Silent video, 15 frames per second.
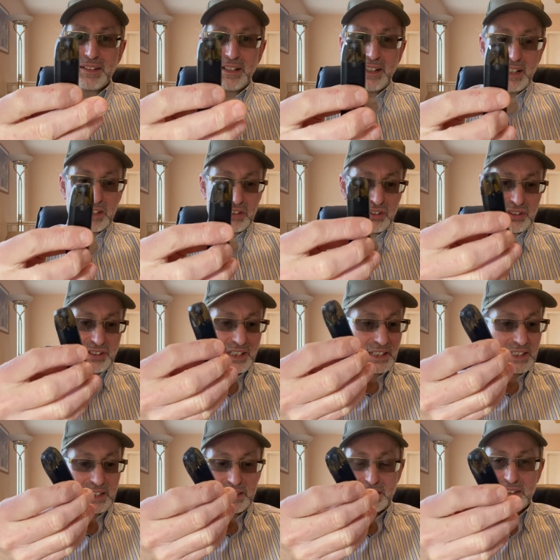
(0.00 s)
I just
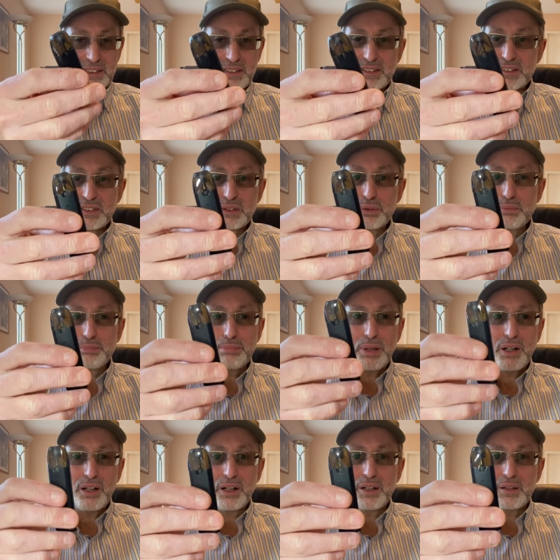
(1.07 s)
think it's
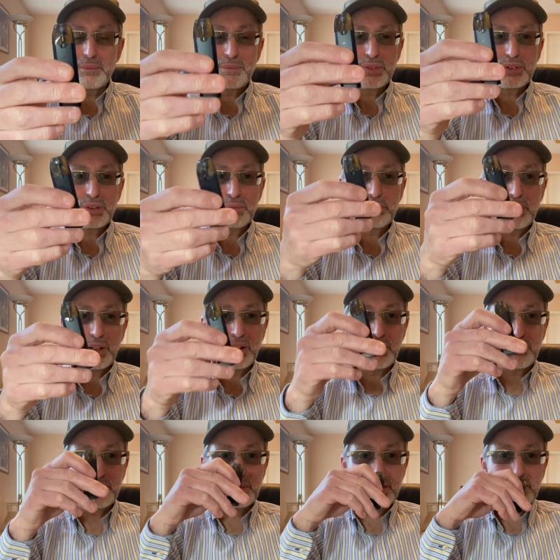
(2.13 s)
superb,
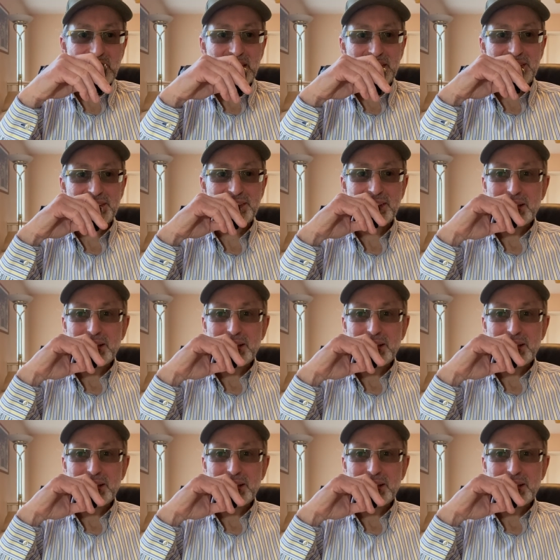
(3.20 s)
superb device.